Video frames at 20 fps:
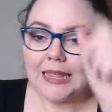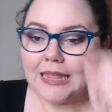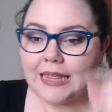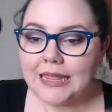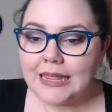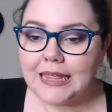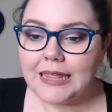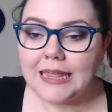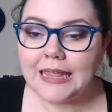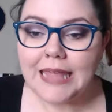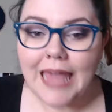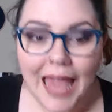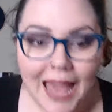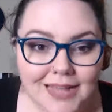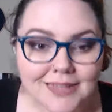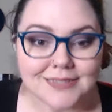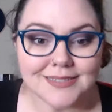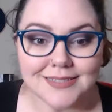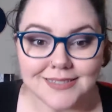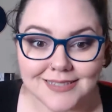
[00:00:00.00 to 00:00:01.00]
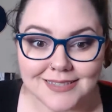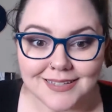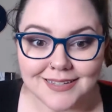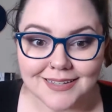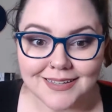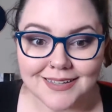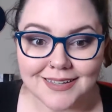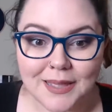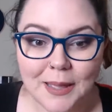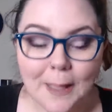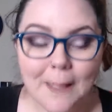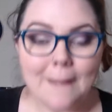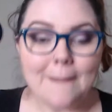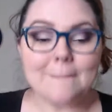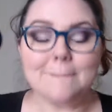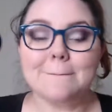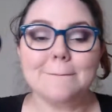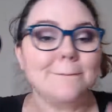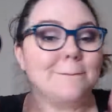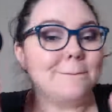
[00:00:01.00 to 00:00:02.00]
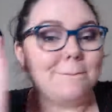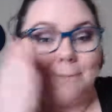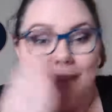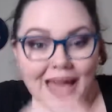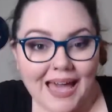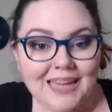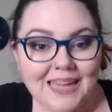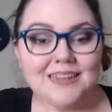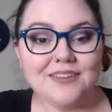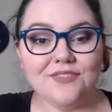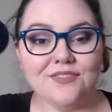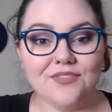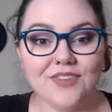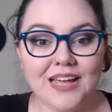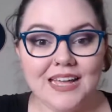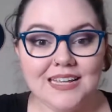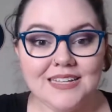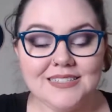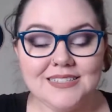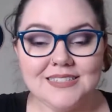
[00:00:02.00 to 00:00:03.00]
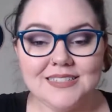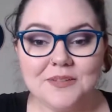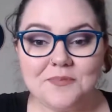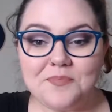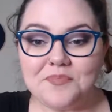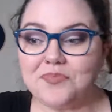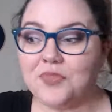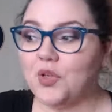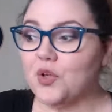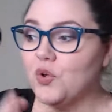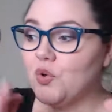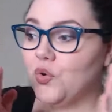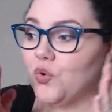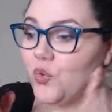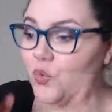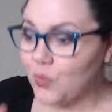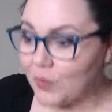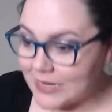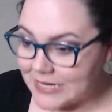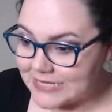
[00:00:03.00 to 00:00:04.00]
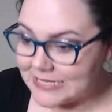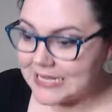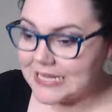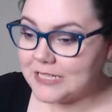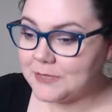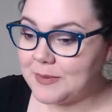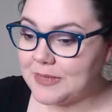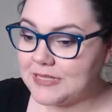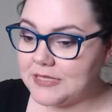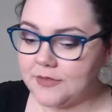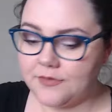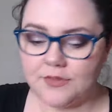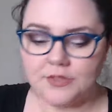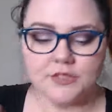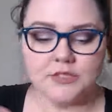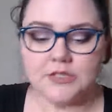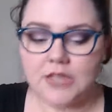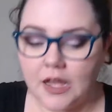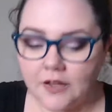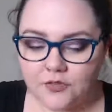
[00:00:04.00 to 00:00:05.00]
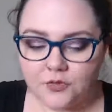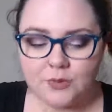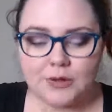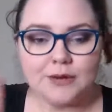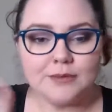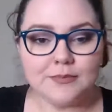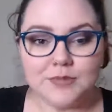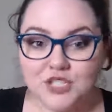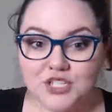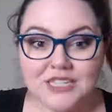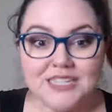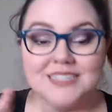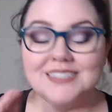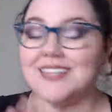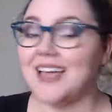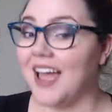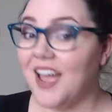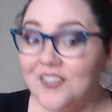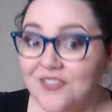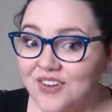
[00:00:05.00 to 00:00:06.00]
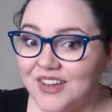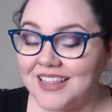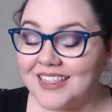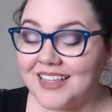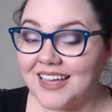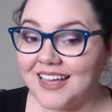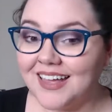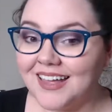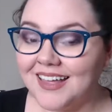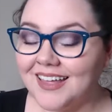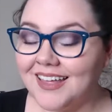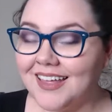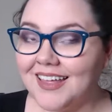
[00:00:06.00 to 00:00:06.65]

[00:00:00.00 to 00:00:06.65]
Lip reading: Yes. Bad advice, crazy expensive software, machines, everything.